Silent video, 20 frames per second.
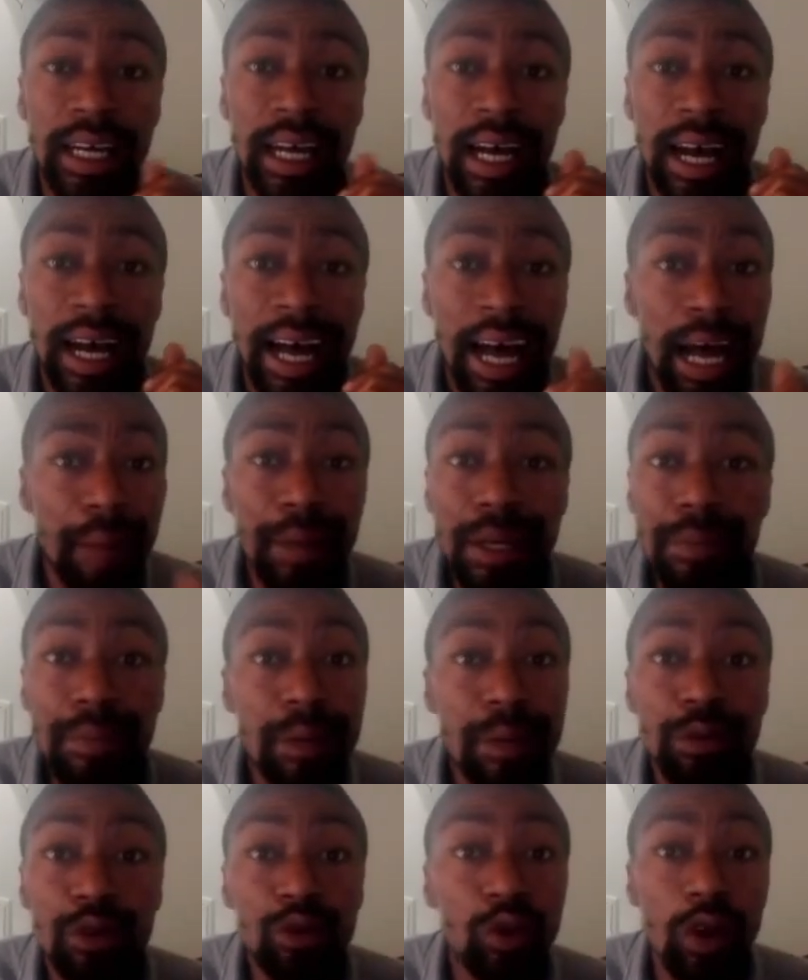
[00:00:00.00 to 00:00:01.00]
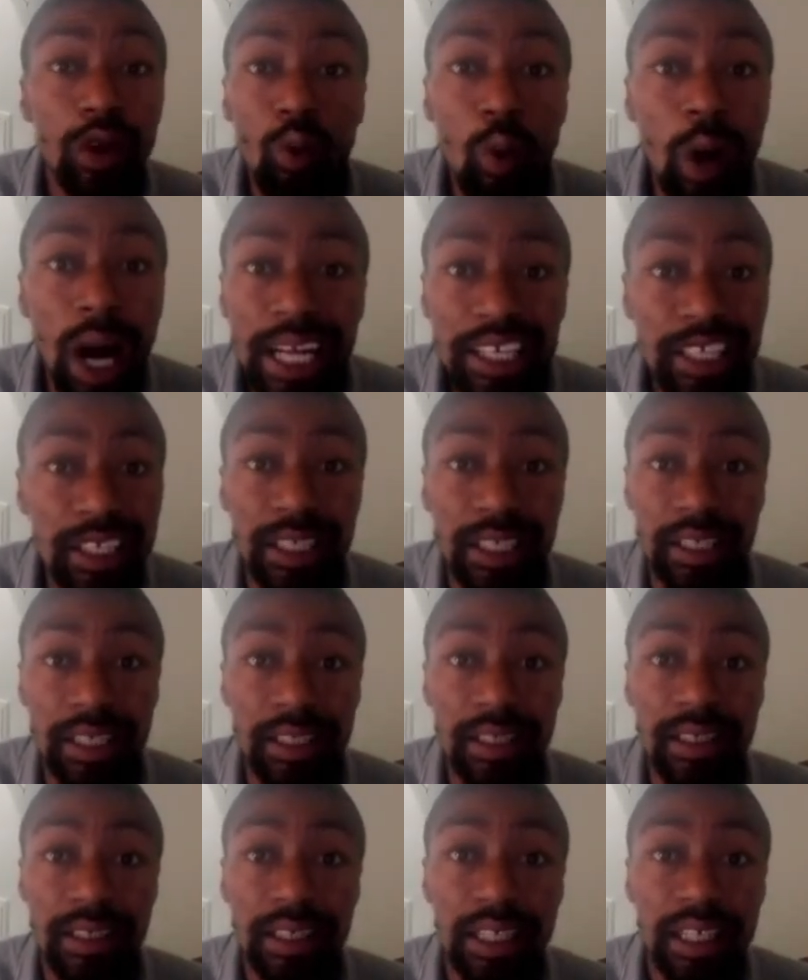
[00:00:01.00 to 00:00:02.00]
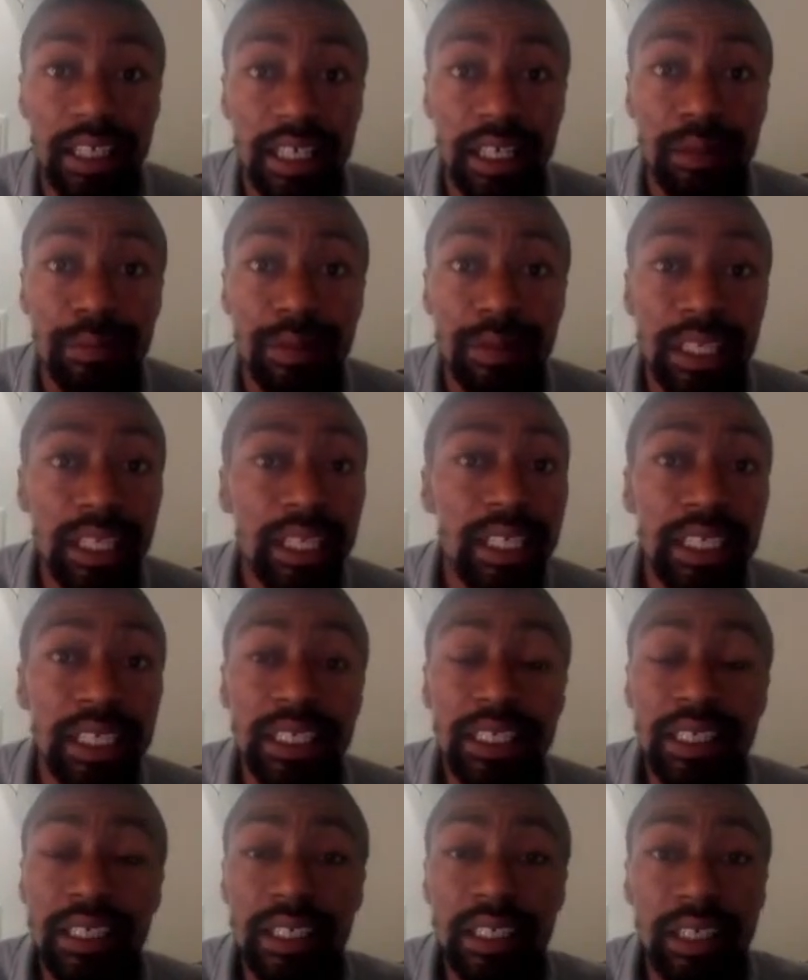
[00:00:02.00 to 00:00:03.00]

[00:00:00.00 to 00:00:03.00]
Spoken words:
how many people's going to watch this, because